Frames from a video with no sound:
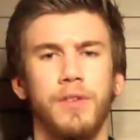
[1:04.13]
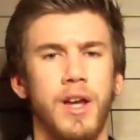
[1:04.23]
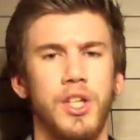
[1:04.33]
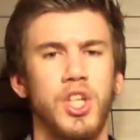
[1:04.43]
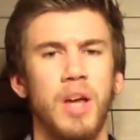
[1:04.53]
for
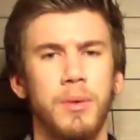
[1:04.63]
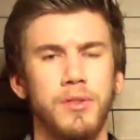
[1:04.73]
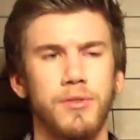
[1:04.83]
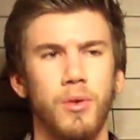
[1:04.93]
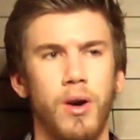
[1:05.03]
Night of
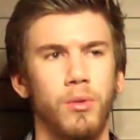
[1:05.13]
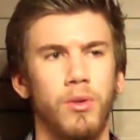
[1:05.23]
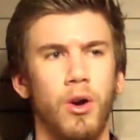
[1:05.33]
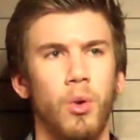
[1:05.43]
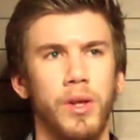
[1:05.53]
Champions for. I don't
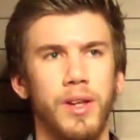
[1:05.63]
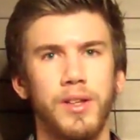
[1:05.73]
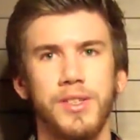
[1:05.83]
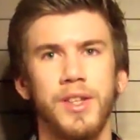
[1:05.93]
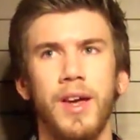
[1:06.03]
know.
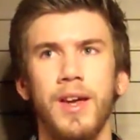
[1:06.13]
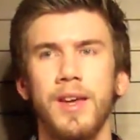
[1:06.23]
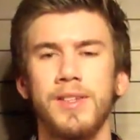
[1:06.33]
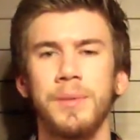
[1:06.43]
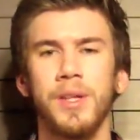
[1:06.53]

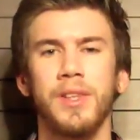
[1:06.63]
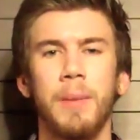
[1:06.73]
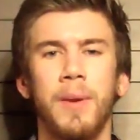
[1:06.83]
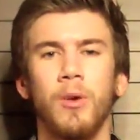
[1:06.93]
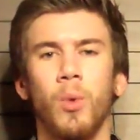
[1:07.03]
It seems like
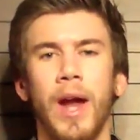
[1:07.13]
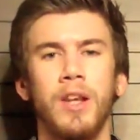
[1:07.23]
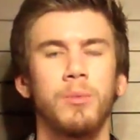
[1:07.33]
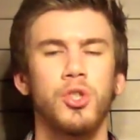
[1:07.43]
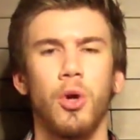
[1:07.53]
they pick
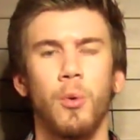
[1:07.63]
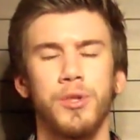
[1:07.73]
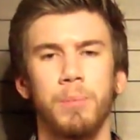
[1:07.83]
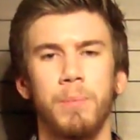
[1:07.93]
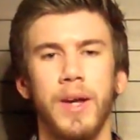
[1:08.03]
random
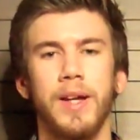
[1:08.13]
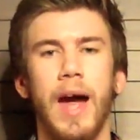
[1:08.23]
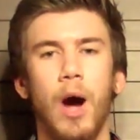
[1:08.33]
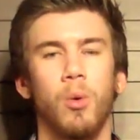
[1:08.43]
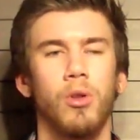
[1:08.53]
shows to make an
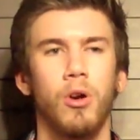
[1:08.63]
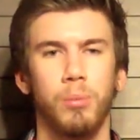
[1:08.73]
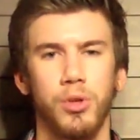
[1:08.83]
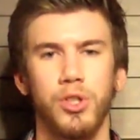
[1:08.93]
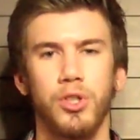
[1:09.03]

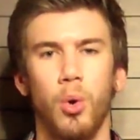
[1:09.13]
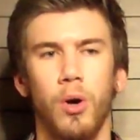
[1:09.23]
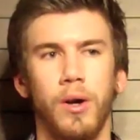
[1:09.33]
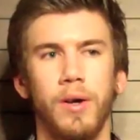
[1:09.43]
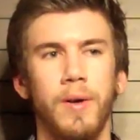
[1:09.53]
hour-long pre-show.
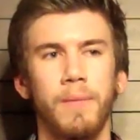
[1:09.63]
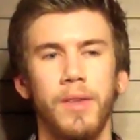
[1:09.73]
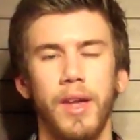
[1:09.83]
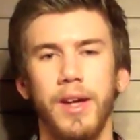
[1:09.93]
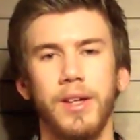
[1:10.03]
Or,
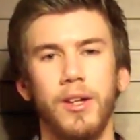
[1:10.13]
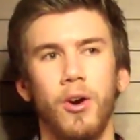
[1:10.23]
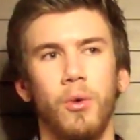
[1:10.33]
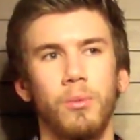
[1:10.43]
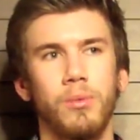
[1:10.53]
like, you
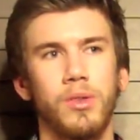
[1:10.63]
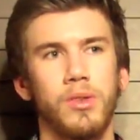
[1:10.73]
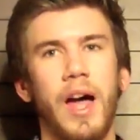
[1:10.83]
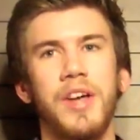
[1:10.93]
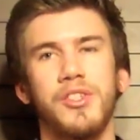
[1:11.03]
know,
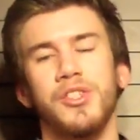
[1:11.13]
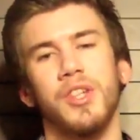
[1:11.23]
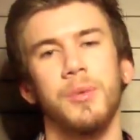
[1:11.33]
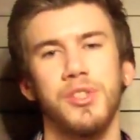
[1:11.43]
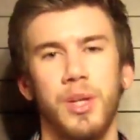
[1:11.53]
last year
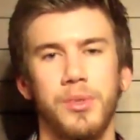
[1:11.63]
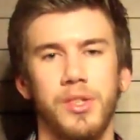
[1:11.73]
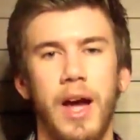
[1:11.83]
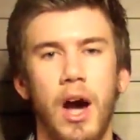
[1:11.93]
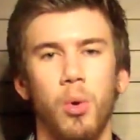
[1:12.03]
SummerSlam was
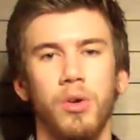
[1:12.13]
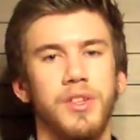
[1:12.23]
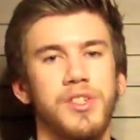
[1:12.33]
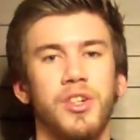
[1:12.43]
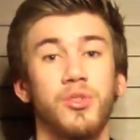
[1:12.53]
an hour.
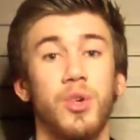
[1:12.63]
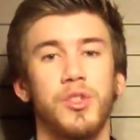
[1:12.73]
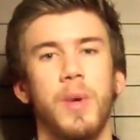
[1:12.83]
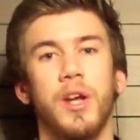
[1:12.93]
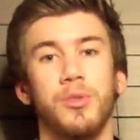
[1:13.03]
This year's
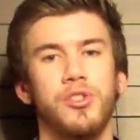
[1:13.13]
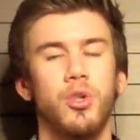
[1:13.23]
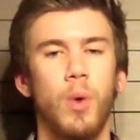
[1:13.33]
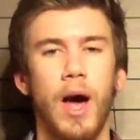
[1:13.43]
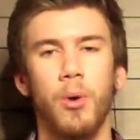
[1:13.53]
WrestleMania was
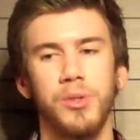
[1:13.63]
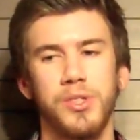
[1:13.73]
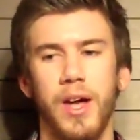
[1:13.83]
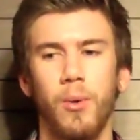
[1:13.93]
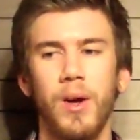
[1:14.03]
2
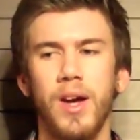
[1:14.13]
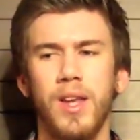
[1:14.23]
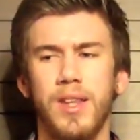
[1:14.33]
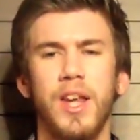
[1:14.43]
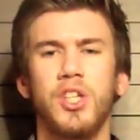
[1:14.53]
hours now.
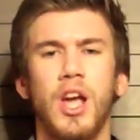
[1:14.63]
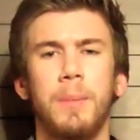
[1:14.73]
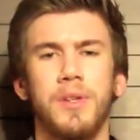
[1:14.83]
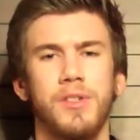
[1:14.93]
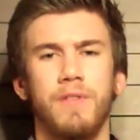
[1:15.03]
Night of
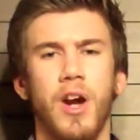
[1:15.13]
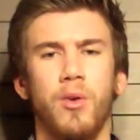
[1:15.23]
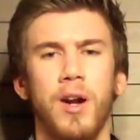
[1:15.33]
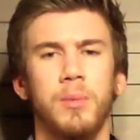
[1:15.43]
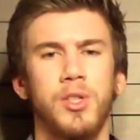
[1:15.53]
Champions is a very
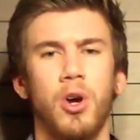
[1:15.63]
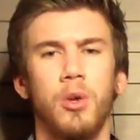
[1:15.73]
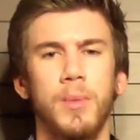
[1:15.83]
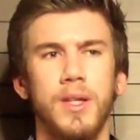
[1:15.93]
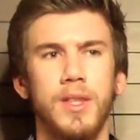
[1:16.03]
random show
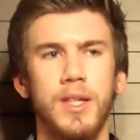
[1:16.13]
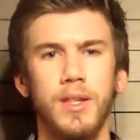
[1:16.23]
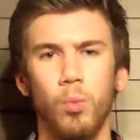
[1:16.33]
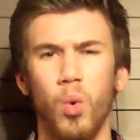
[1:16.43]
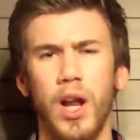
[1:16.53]
to be
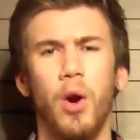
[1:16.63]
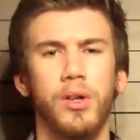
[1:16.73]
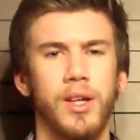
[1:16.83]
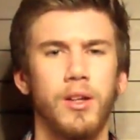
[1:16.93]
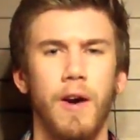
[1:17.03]
the
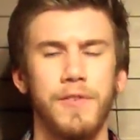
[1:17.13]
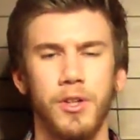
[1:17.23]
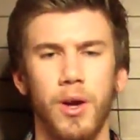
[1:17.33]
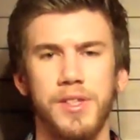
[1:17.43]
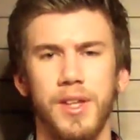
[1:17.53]
one-hour kickoff.
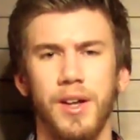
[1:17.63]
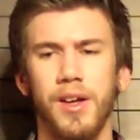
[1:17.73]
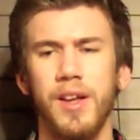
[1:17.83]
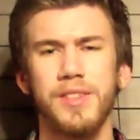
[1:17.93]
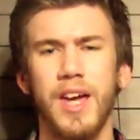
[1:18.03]
So
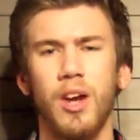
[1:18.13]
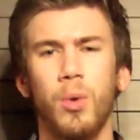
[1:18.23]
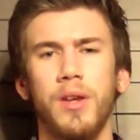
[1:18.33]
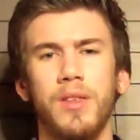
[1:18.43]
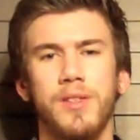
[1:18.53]
it's kind
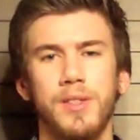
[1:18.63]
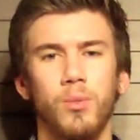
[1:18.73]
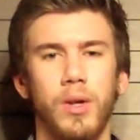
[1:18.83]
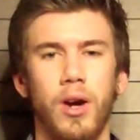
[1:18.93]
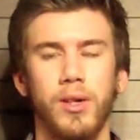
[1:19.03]
of weird that this is
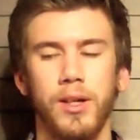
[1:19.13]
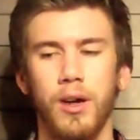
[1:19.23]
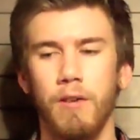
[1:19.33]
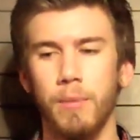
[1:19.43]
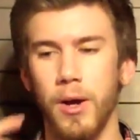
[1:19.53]
a one-hour
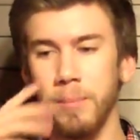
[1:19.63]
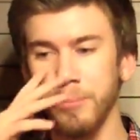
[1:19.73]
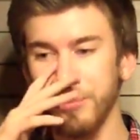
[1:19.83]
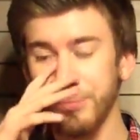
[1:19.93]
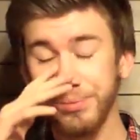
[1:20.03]
kickoff,
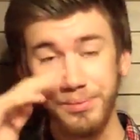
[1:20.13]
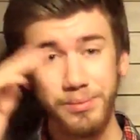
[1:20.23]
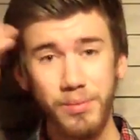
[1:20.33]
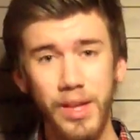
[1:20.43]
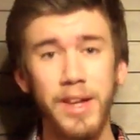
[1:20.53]
but
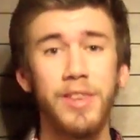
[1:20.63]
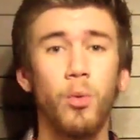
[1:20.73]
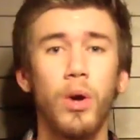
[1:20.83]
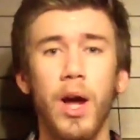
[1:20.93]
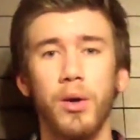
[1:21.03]
in
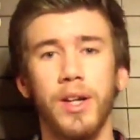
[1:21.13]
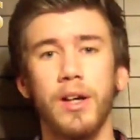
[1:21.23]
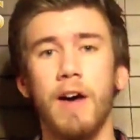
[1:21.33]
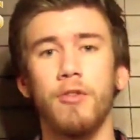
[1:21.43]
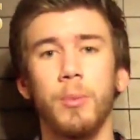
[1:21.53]
the one-hour
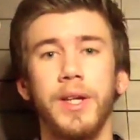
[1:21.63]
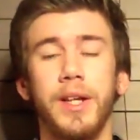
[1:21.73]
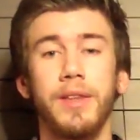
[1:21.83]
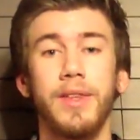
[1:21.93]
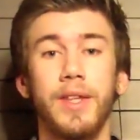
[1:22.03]
kickoff, we'll be
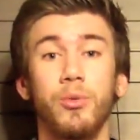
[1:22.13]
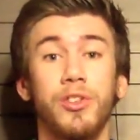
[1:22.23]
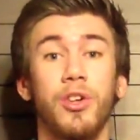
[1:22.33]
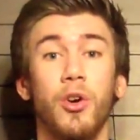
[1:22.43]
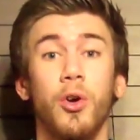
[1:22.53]
getting the
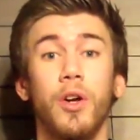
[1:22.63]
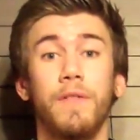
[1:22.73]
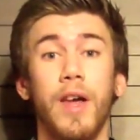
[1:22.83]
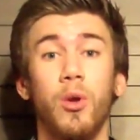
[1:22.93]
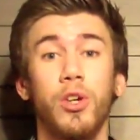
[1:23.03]
return
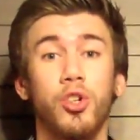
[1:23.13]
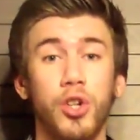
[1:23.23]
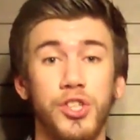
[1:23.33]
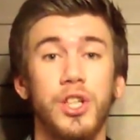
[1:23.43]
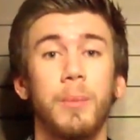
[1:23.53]
of not only
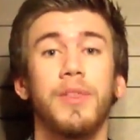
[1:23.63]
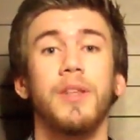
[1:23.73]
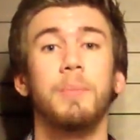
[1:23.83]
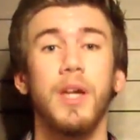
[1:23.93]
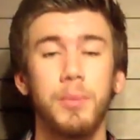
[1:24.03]
Christian, but
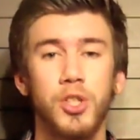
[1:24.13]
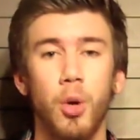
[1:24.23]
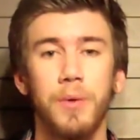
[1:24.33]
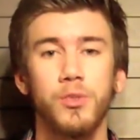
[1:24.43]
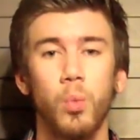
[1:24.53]
the Peep
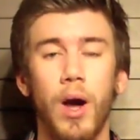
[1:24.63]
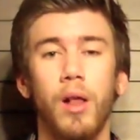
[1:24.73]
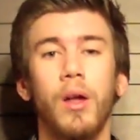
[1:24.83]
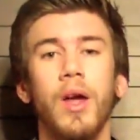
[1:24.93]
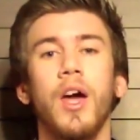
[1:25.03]
Show as
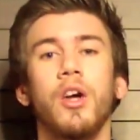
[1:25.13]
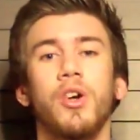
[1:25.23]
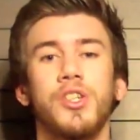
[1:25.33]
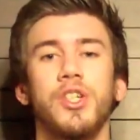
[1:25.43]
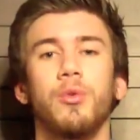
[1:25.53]
well.
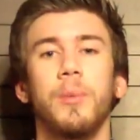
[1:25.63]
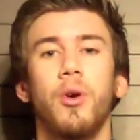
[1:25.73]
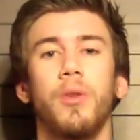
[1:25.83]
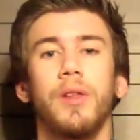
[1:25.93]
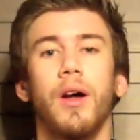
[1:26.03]
Christian will be
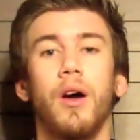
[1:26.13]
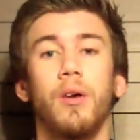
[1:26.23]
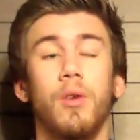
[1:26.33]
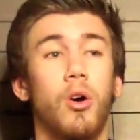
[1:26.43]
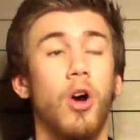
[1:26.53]

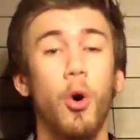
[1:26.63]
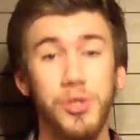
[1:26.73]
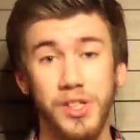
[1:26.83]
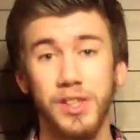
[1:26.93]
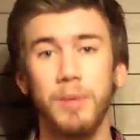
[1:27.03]

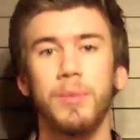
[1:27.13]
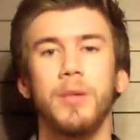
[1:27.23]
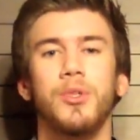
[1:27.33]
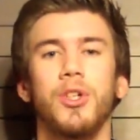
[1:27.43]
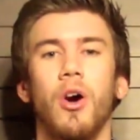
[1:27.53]
hosting the
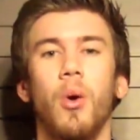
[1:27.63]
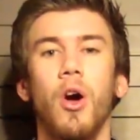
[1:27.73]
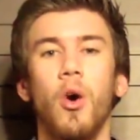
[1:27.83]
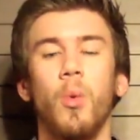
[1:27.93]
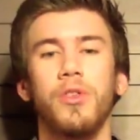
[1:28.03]
Peep Show
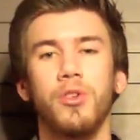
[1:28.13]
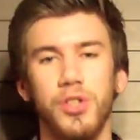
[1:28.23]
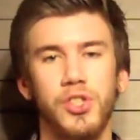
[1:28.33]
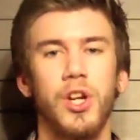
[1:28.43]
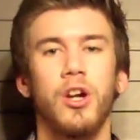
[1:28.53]
with
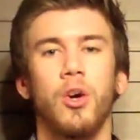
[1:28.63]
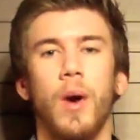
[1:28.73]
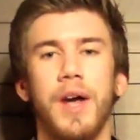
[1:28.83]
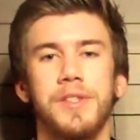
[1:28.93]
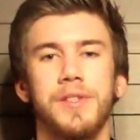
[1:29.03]
Chris
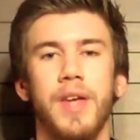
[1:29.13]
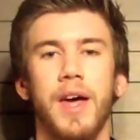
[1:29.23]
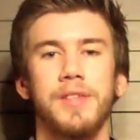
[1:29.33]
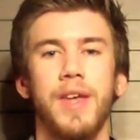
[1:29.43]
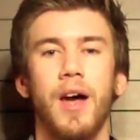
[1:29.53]
Jericho as his
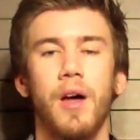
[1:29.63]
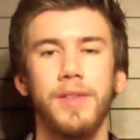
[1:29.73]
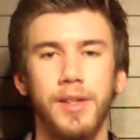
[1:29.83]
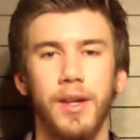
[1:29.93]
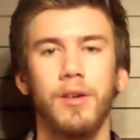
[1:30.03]
guest
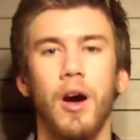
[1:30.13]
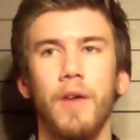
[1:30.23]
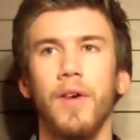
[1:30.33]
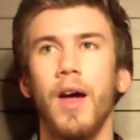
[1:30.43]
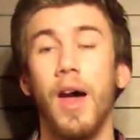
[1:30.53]
on the
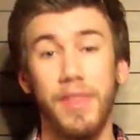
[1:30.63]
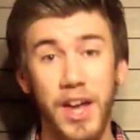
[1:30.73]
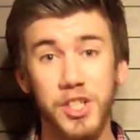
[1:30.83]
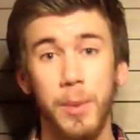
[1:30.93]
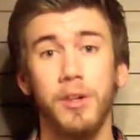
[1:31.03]
kickoff.
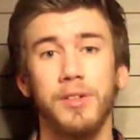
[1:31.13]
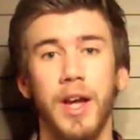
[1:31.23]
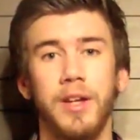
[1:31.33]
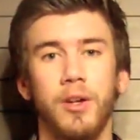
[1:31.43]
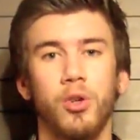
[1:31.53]
That should be
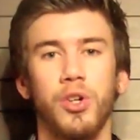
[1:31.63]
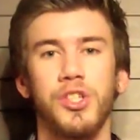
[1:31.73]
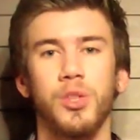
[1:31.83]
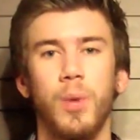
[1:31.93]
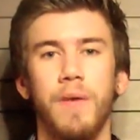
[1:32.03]
entertaining. You know,
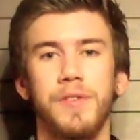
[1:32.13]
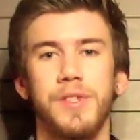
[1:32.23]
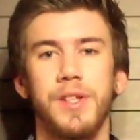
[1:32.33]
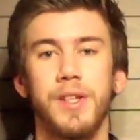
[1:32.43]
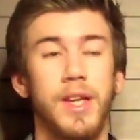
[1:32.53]
Christian, we haven't
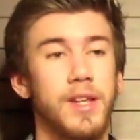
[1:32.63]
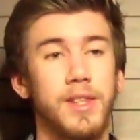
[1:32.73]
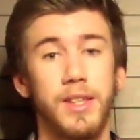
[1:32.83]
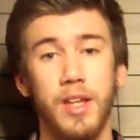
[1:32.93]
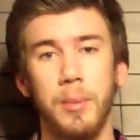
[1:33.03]
seen in
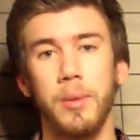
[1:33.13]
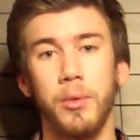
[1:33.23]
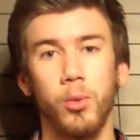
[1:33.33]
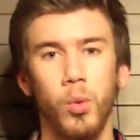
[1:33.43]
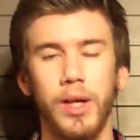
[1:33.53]
the
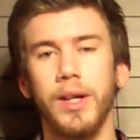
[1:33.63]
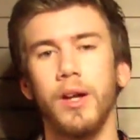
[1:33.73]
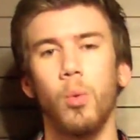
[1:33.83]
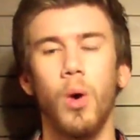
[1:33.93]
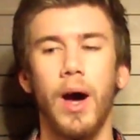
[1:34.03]
WWE ring
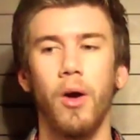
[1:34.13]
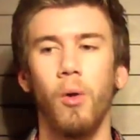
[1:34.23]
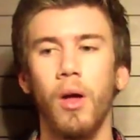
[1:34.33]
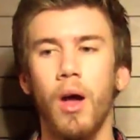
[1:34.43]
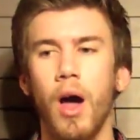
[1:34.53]
in a
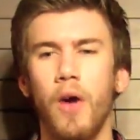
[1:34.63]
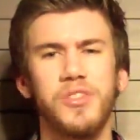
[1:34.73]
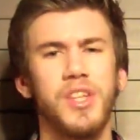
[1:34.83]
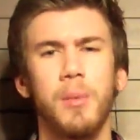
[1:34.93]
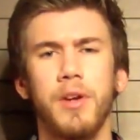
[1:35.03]
while.
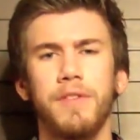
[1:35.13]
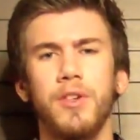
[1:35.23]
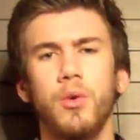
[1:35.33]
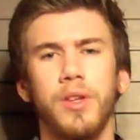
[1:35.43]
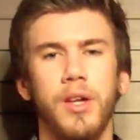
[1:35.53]
I've seen him on a
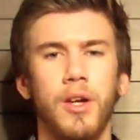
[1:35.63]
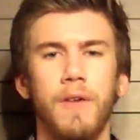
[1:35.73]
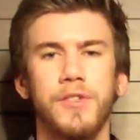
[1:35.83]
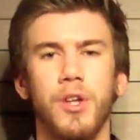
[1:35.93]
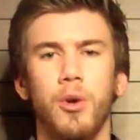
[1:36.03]
few of the
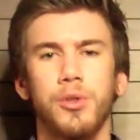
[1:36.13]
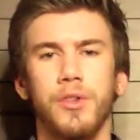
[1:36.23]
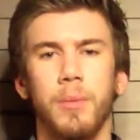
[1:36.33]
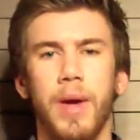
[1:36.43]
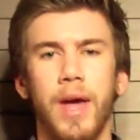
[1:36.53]
kickoff shows
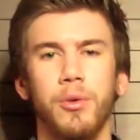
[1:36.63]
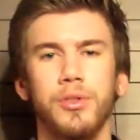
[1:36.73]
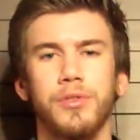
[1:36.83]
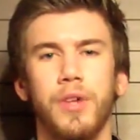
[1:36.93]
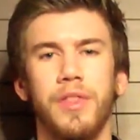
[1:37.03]
from the
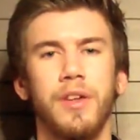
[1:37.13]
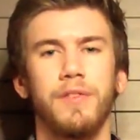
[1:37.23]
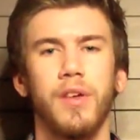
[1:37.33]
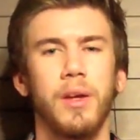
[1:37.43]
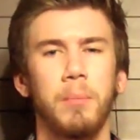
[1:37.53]
panels, for Money
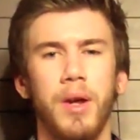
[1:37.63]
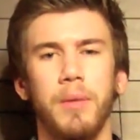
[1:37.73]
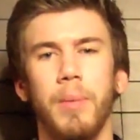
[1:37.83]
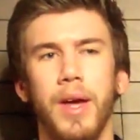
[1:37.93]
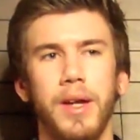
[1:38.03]

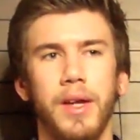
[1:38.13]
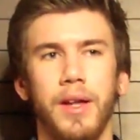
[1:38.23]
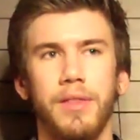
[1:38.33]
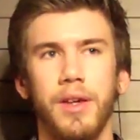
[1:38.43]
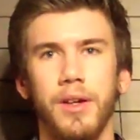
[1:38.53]
in the Bank, and
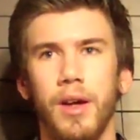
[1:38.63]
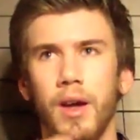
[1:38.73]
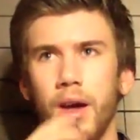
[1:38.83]
I think